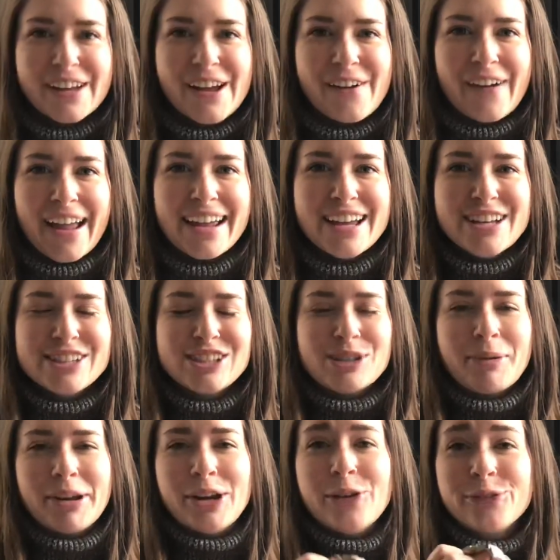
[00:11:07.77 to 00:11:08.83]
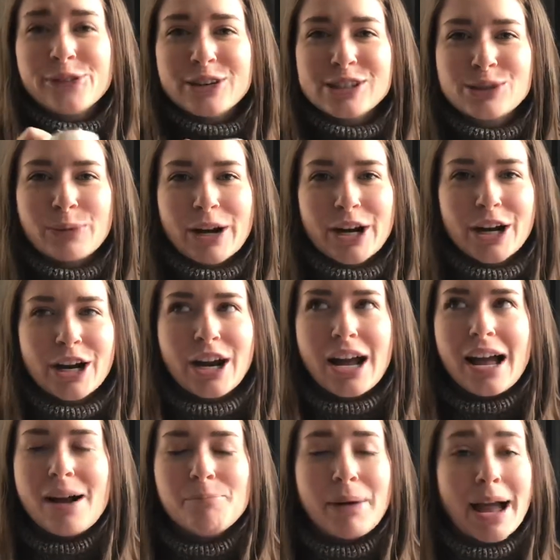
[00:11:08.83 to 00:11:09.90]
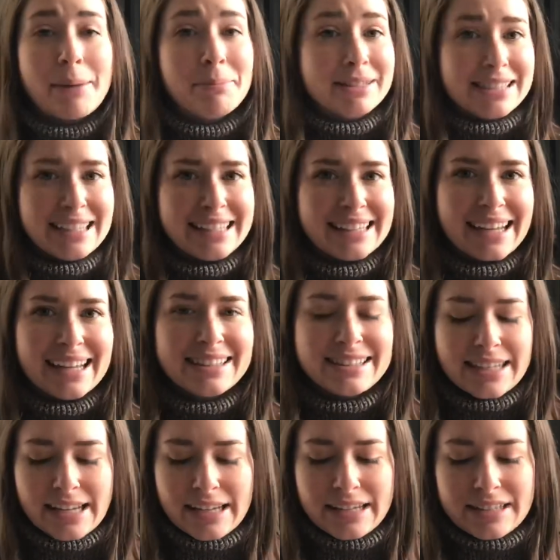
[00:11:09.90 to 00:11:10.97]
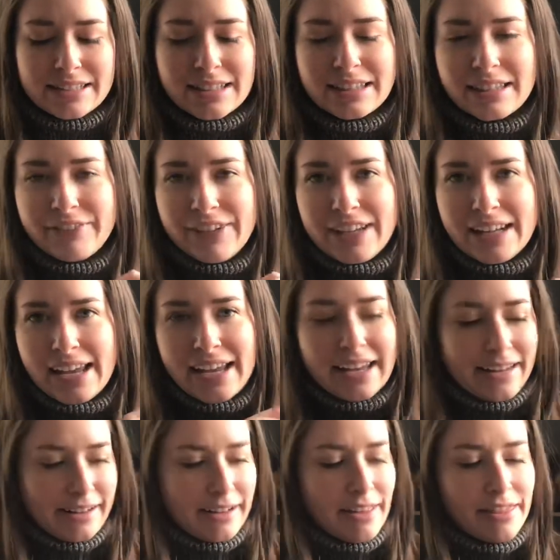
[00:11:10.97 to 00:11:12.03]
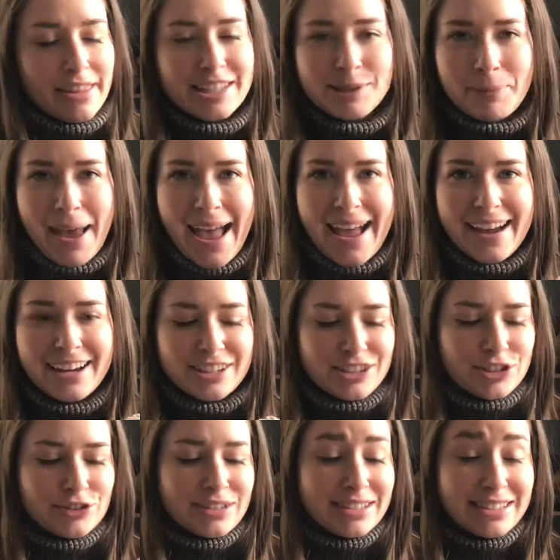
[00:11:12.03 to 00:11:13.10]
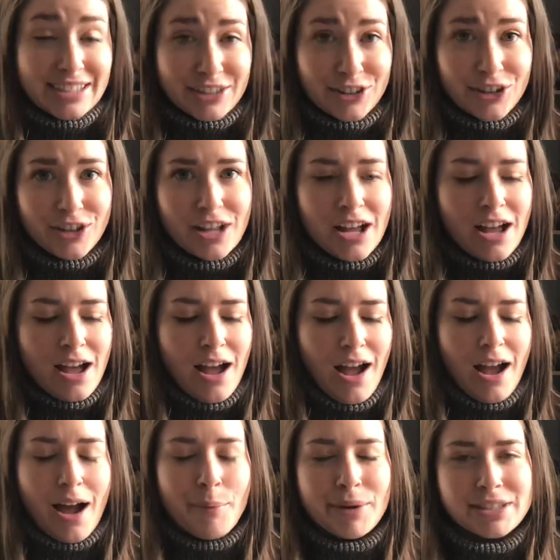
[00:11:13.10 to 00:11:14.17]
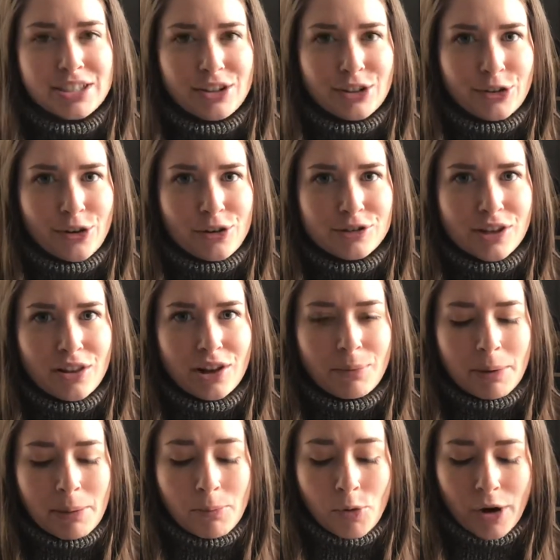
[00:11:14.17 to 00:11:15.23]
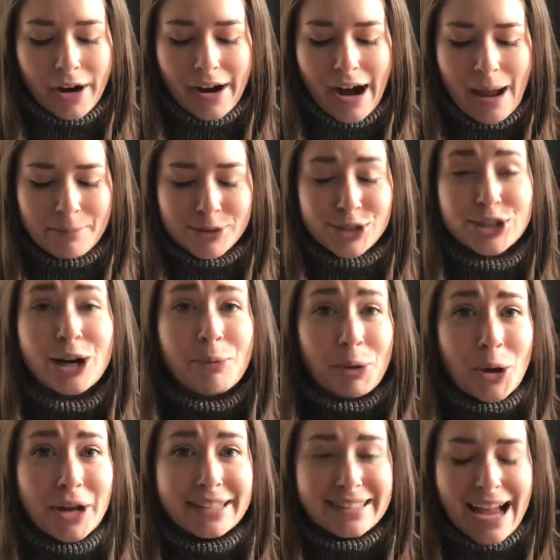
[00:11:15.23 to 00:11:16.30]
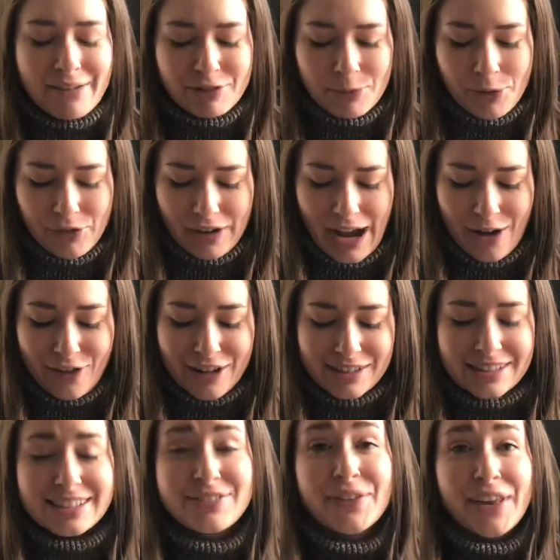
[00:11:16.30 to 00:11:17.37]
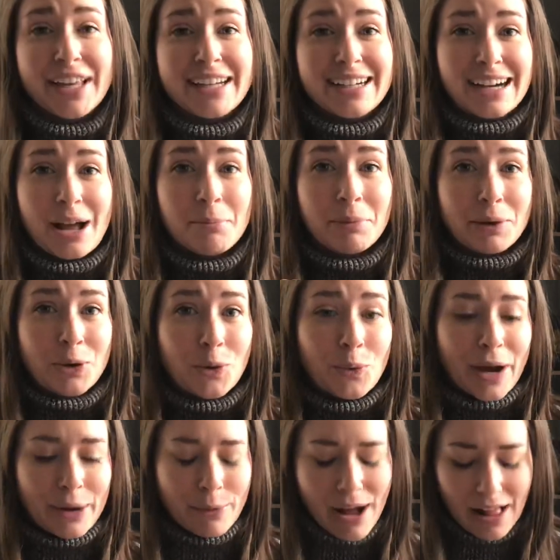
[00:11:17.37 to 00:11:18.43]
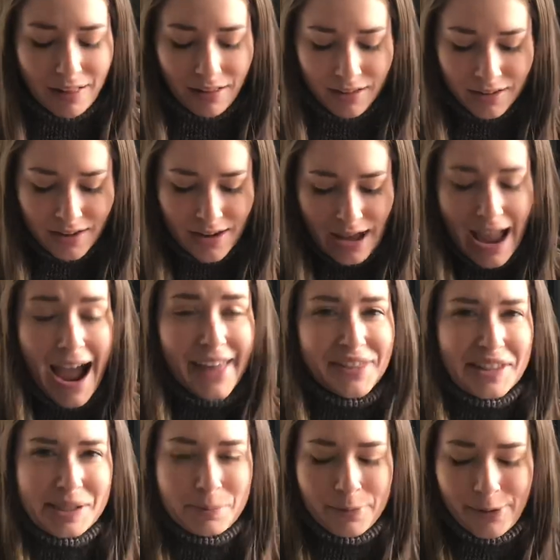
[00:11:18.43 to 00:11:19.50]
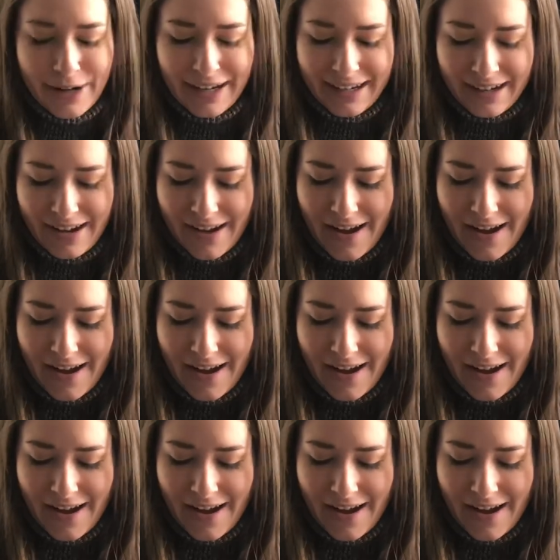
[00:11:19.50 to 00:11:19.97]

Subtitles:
Okay, so my no frill sweater by Petite Knits is living in this bag still until it grows a little bit more. I'm sure I'm going to have to move it out because it's filling it up quite well at this point.